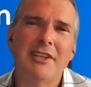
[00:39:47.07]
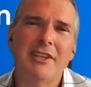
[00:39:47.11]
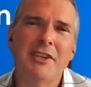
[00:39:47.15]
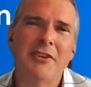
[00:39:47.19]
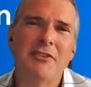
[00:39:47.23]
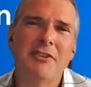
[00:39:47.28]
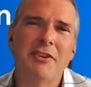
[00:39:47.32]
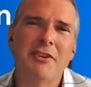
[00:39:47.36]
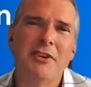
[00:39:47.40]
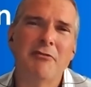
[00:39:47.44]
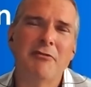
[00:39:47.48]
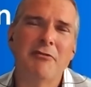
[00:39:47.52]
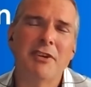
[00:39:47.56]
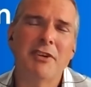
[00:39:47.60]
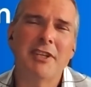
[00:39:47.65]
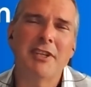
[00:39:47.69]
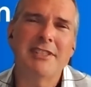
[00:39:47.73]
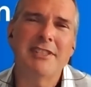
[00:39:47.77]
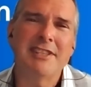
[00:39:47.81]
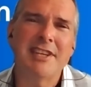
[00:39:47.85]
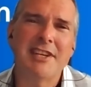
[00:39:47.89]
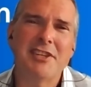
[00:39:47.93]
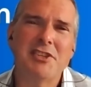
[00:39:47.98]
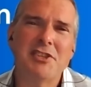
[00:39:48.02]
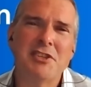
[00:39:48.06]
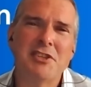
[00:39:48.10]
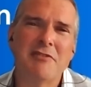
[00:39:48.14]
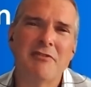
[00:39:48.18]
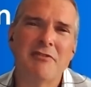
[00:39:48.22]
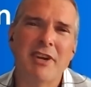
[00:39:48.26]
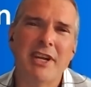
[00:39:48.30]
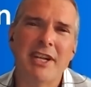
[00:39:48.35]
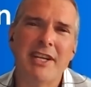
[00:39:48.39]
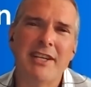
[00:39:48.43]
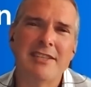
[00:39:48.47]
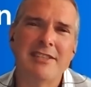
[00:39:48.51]
Your realization
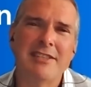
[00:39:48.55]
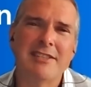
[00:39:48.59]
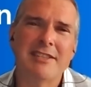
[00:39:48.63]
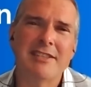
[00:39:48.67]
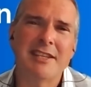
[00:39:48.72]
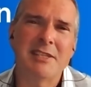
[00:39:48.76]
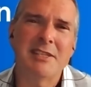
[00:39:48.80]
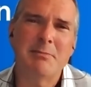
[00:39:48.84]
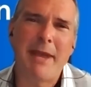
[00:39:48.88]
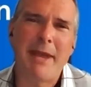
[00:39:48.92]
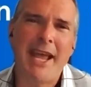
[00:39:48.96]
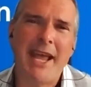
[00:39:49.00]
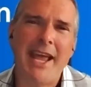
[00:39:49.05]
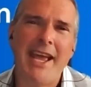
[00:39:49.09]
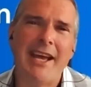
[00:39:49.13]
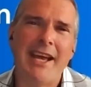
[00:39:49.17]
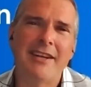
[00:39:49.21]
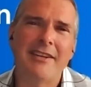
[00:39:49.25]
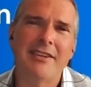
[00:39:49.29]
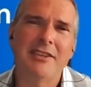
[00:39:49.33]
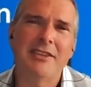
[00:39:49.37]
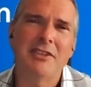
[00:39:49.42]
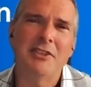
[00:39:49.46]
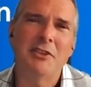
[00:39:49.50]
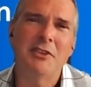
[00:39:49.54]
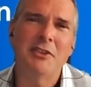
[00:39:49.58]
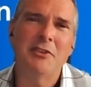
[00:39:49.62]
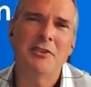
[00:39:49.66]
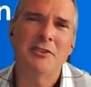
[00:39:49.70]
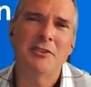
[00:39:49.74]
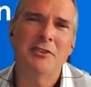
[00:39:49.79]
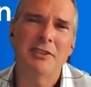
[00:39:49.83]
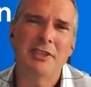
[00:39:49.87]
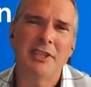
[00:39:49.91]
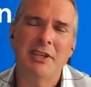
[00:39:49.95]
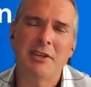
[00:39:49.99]
rate is bad.
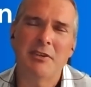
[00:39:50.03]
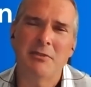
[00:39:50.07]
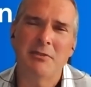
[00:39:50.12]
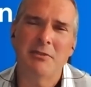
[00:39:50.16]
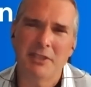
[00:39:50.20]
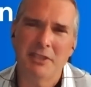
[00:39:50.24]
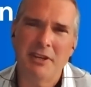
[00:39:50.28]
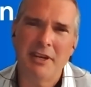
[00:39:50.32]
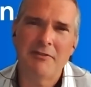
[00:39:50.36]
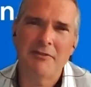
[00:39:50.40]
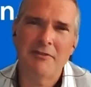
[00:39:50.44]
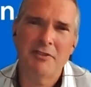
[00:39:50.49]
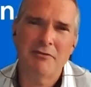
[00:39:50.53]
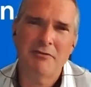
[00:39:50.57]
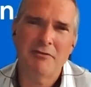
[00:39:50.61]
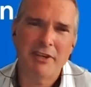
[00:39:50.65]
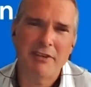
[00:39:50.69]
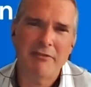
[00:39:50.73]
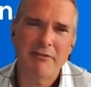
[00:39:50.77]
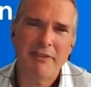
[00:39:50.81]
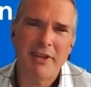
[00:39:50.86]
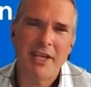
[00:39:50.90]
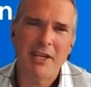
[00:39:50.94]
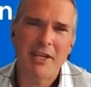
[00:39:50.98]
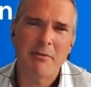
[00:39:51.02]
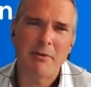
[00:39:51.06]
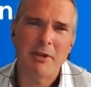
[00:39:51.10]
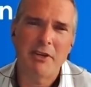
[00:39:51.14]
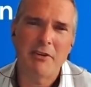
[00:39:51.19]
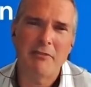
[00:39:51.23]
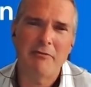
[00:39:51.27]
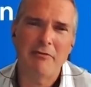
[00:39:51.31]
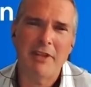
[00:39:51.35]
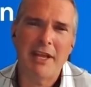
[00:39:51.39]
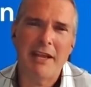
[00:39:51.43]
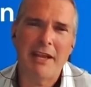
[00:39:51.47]
You know, you have to reevaluate
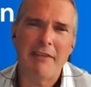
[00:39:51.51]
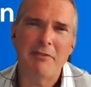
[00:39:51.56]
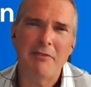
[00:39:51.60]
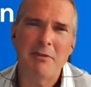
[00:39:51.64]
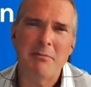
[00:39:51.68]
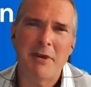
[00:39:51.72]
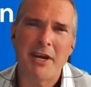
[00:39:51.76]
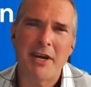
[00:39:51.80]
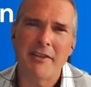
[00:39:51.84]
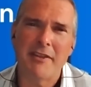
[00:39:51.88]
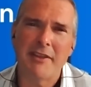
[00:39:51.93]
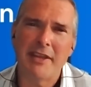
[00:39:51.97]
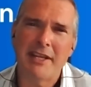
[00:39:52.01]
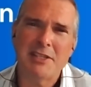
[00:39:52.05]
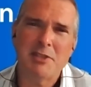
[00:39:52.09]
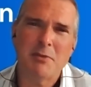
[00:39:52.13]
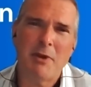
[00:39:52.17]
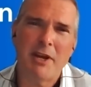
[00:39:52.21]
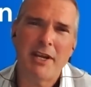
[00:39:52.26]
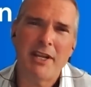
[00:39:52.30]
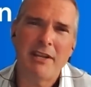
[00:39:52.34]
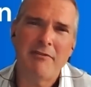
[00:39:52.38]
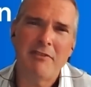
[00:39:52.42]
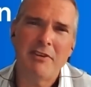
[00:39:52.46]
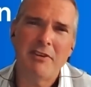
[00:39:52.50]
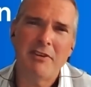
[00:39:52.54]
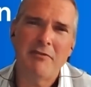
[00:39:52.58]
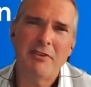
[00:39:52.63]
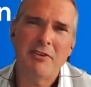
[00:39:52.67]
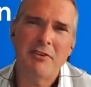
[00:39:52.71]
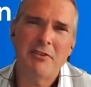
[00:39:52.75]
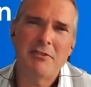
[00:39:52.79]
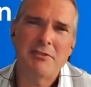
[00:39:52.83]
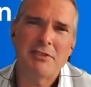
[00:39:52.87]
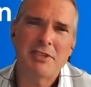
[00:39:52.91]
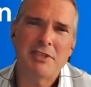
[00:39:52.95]
your flat fee model. That's why even if
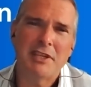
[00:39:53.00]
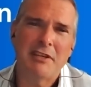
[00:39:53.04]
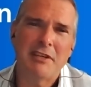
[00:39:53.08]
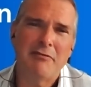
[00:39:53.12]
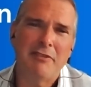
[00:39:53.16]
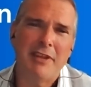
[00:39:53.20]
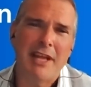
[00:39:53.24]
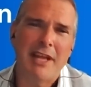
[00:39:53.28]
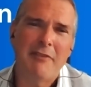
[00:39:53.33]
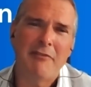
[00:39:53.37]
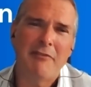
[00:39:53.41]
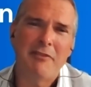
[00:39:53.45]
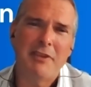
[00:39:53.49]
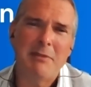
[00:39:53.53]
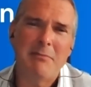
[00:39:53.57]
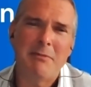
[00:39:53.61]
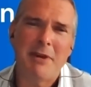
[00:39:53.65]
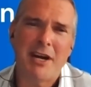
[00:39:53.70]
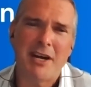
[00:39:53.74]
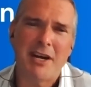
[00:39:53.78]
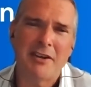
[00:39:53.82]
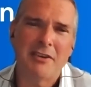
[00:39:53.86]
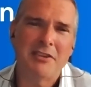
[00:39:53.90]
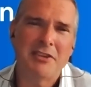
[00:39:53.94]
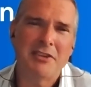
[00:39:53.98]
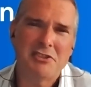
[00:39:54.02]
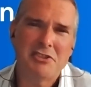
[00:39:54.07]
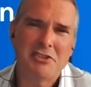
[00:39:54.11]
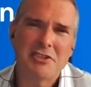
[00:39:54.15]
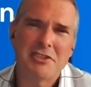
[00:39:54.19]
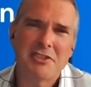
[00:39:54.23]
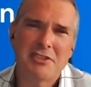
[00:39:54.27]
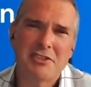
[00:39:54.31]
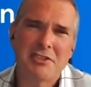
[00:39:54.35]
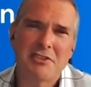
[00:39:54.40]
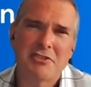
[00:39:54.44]
you're using a flat fee model, you
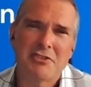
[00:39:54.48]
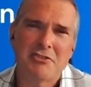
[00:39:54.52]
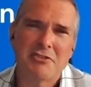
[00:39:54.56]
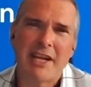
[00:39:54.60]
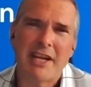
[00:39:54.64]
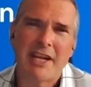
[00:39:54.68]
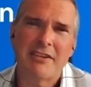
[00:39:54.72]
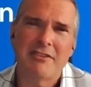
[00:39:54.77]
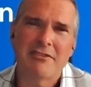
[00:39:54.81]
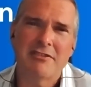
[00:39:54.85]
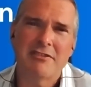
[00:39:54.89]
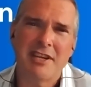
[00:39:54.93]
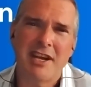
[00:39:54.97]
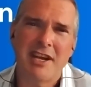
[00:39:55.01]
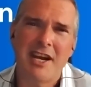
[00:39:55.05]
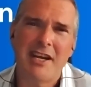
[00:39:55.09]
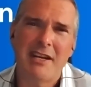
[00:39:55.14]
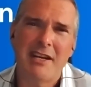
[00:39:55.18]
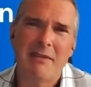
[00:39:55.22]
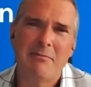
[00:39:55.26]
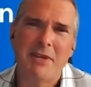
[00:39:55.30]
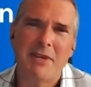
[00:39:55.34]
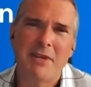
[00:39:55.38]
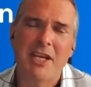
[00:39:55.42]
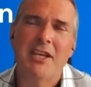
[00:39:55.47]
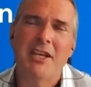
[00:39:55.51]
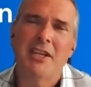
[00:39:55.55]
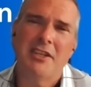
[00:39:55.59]
should still track your time.